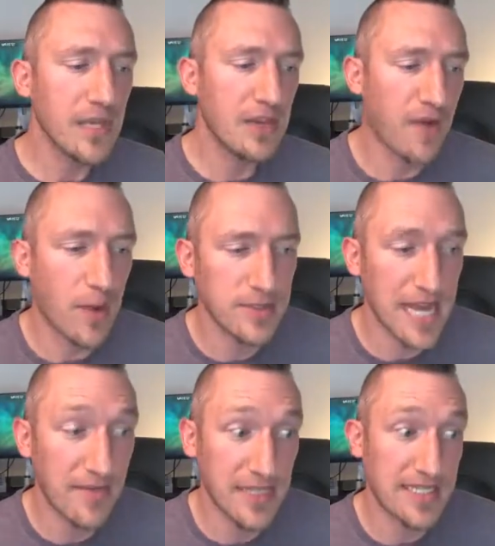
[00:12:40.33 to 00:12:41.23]
if I was
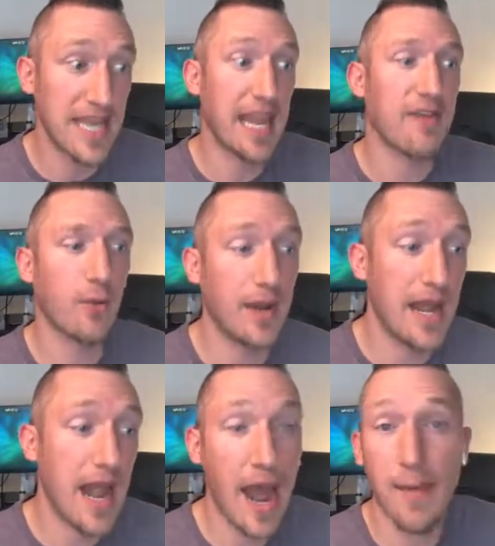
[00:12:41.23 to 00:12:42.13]
having to take everyone
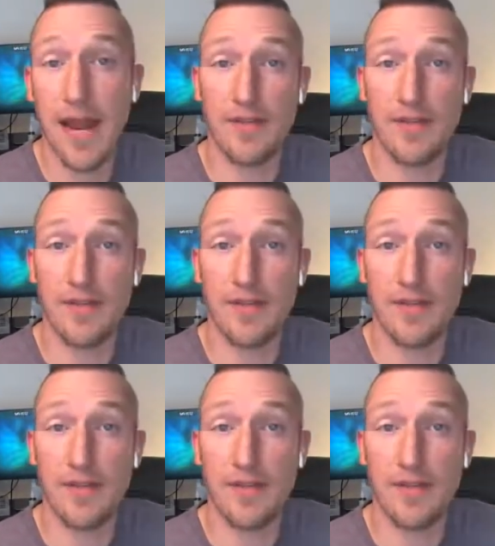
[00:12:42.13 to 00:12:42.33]
in, I might have